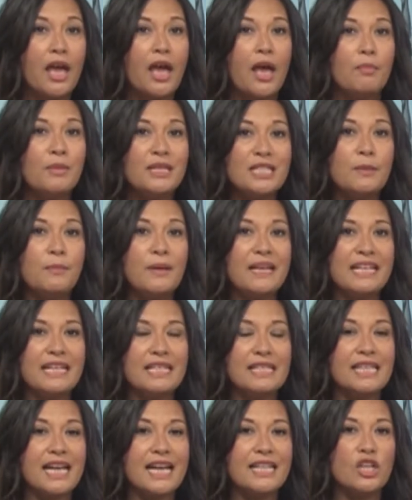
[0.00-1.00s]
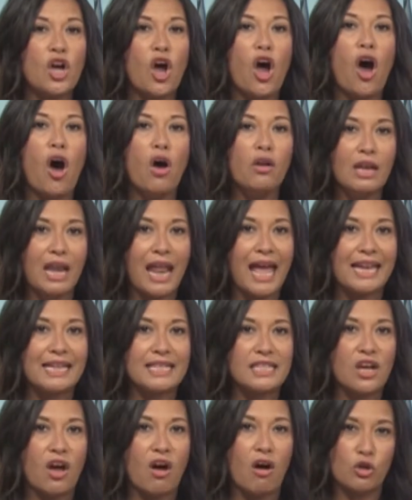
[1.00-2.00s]
Mr. Pickett said, on
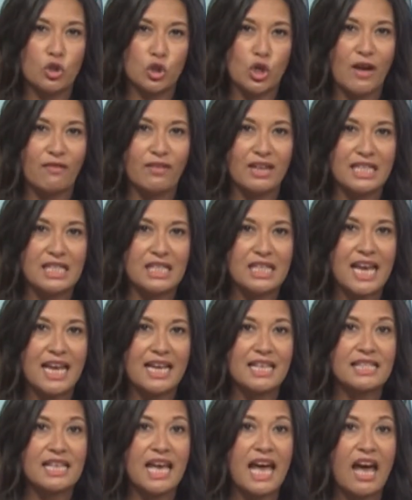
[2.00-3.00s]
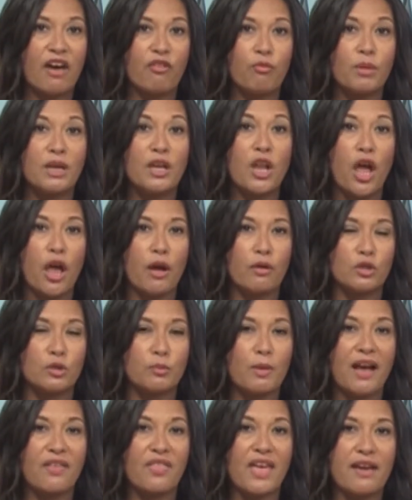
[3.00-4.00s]
land, our travellers' tastes have been honed
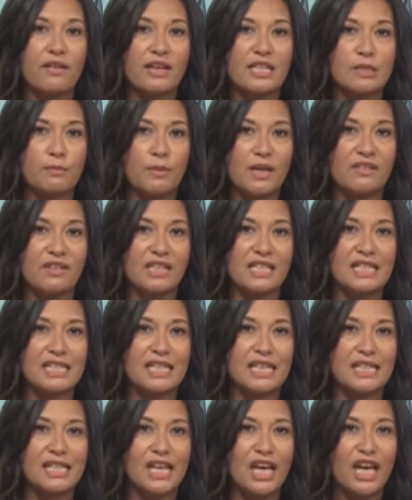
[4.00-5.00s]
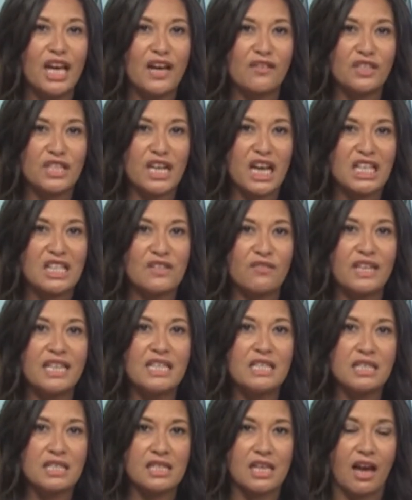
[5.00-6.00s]
by their experiences of tastefully
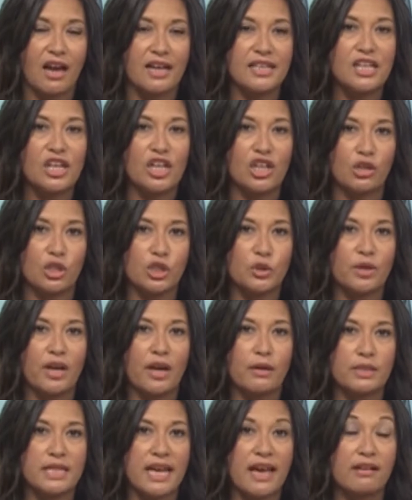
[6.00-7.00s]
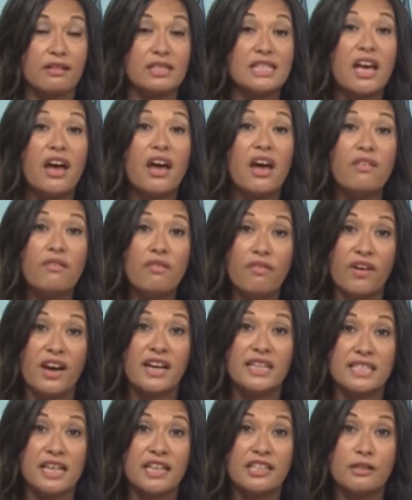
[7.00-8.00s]
designed luxury hotels and
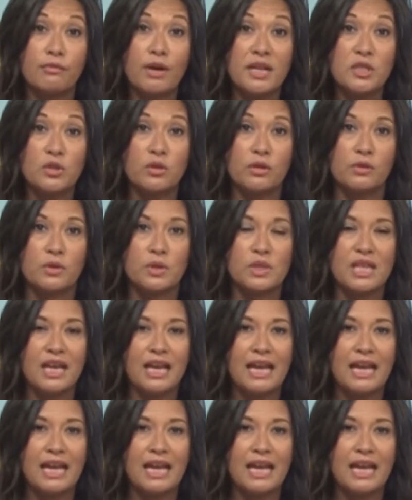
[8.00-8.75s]
fine dining restaurants.